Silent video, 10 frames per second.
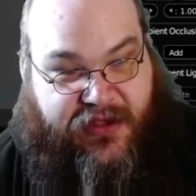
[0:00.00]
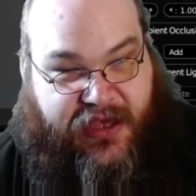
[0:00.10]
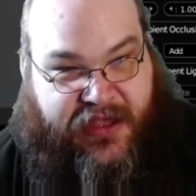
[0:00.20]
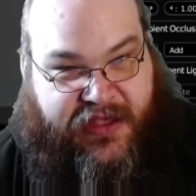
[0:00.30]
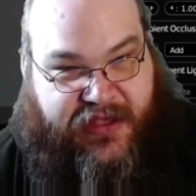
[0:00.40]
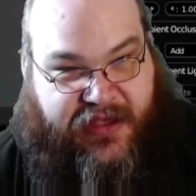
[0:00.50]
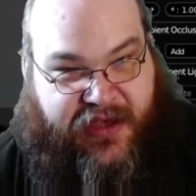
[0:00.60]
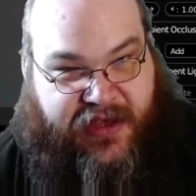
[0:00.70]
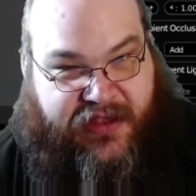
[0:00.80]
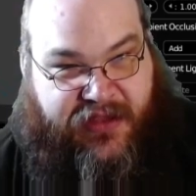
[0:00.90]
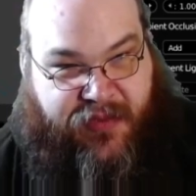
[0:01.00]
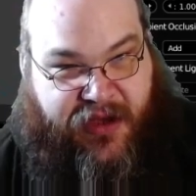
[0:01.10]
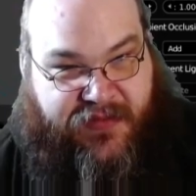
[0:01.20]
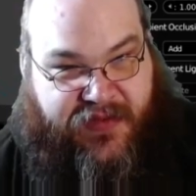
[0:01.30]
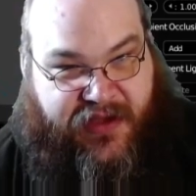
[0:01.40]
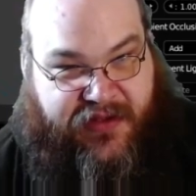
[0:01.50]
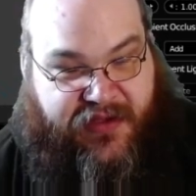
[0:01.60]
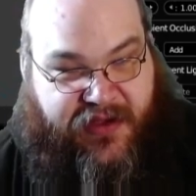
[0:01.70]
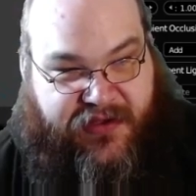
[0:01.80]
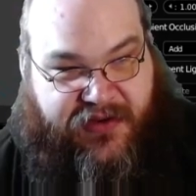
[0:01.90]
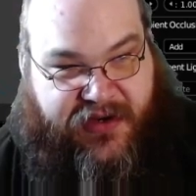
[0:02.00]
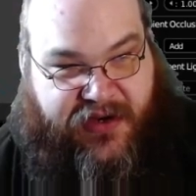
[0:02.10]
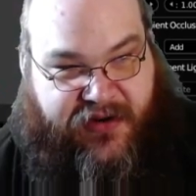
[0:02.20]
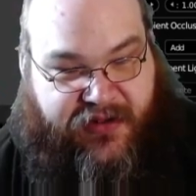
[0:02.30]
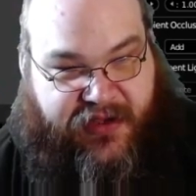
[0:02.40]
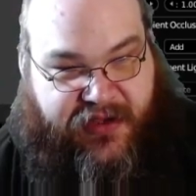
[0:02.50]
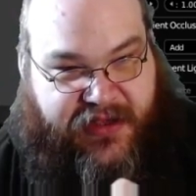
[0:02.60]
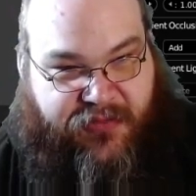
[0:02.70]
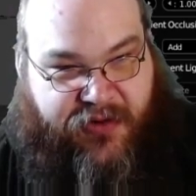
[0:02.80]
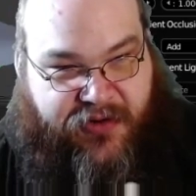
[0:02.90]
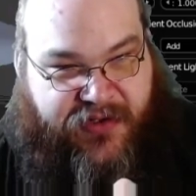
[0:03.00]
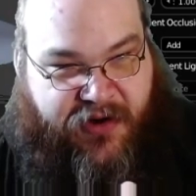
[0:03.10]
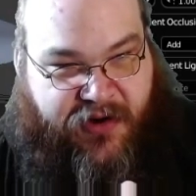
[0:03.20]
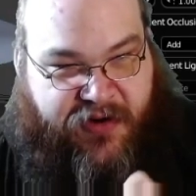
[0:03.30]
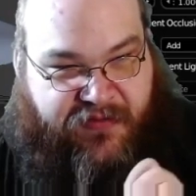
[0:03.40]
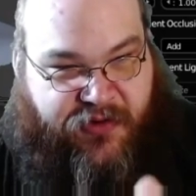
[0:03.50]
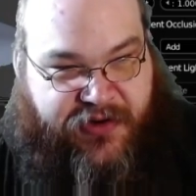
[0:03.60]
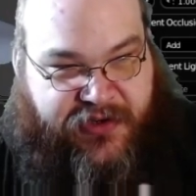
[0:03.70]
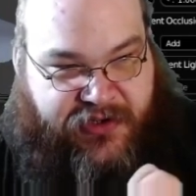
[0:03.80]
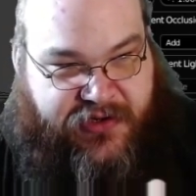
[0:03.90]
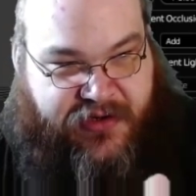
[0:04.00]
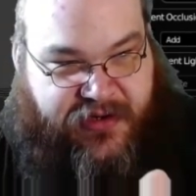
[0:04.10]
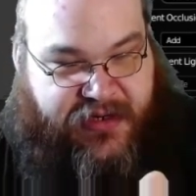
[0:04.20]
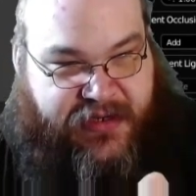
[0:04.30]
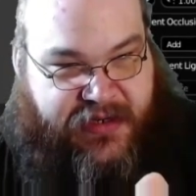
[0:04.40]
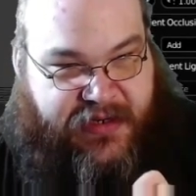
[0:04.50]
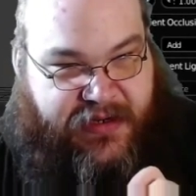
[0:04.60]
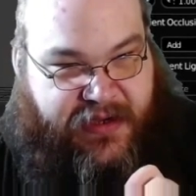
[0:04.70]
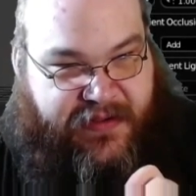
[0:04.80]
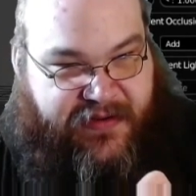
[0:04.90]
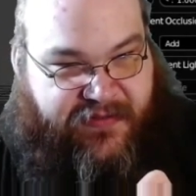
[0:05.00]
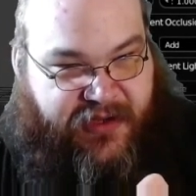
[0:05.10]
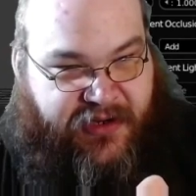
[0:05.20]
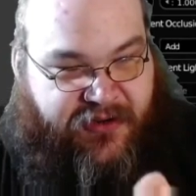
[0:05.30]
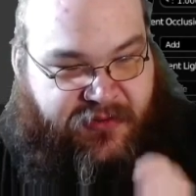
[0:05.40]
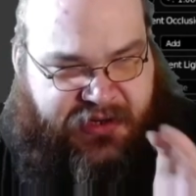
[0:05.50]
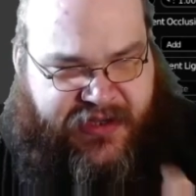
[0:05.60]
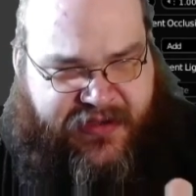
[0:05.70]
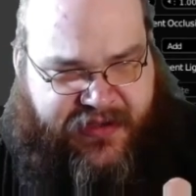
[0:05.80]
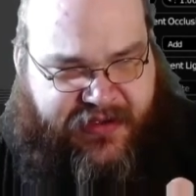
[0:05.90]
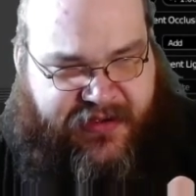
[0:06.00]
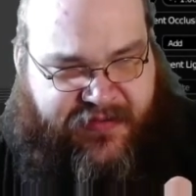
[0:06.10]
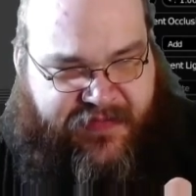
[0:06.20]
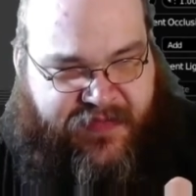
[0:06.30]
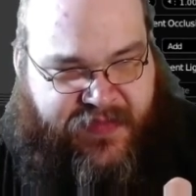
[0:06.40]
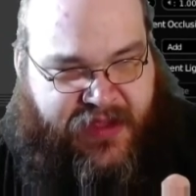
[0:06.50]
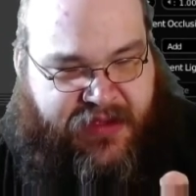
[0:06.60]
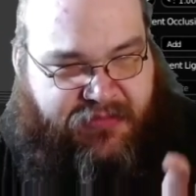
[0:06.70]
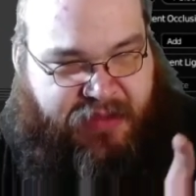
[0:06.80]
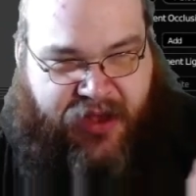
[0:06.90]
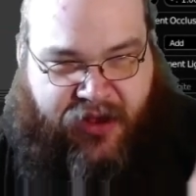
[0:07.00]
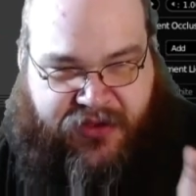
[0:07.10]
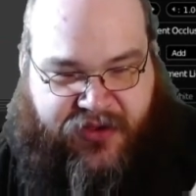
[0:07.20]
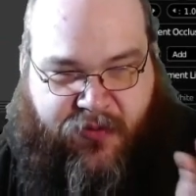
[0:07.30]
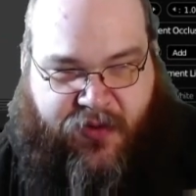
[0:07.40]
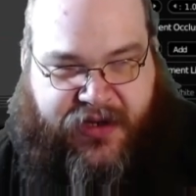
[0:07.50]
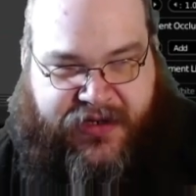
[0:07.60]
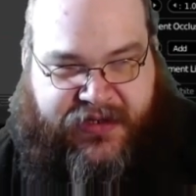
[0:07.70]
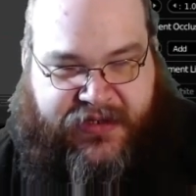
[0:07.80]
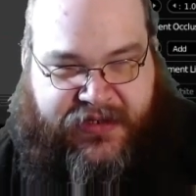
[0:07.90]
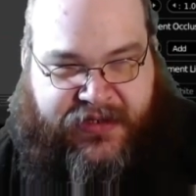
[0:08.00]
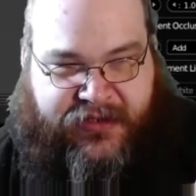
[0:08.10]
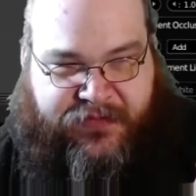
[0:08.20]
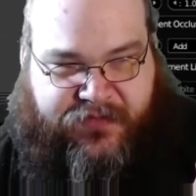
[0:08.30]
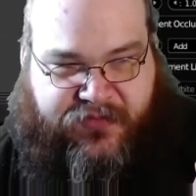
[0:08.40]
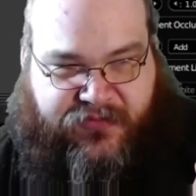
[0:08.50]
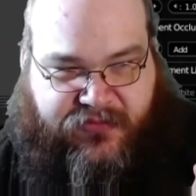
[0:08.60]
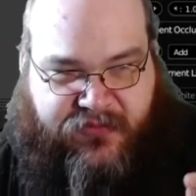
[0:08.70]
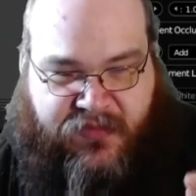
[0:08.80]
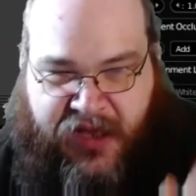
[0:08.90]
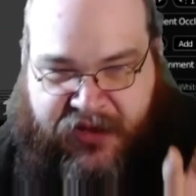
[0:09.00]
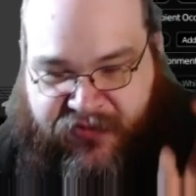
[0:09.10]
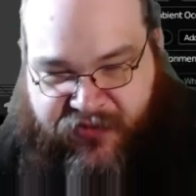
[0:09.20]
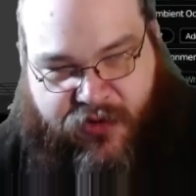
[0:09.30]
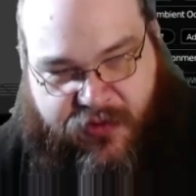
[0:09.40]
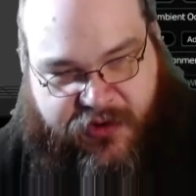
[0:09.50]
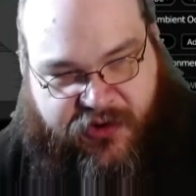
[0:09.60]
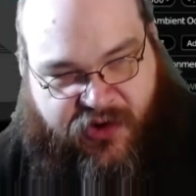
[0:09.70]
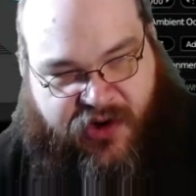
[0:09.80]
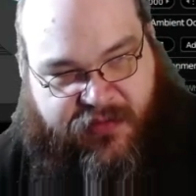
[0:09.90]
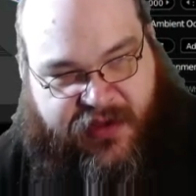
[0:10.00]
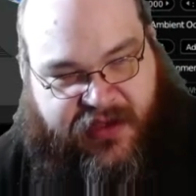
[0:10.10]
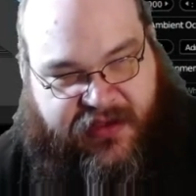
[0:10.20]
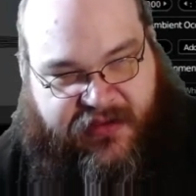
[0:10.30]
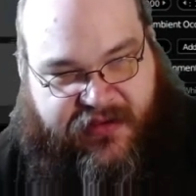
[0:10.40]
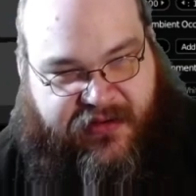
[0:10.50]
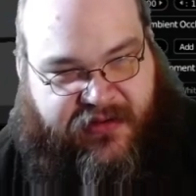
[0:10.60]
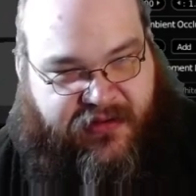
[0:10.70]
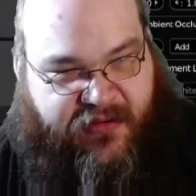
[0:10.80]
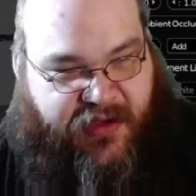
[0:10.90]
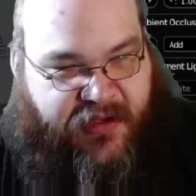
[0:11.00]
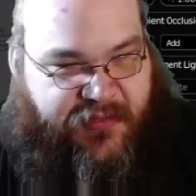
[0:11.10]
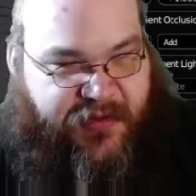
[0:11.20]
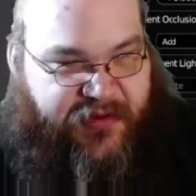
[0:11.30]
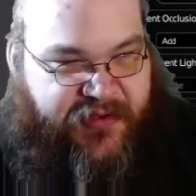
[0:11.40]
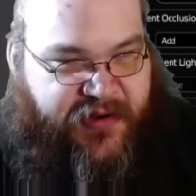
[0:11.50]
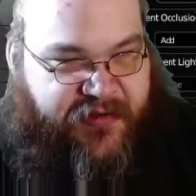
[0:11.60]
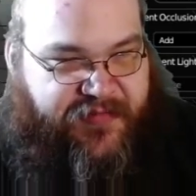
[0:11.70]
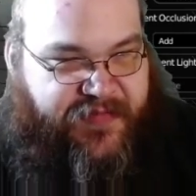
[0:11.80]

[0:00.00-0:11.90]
inside the bottom side of the saucer here, like in the Protostar. I went Voyager on the deflector. What do you think? But I also wanted a forward shuttle bay, like on the Protostar.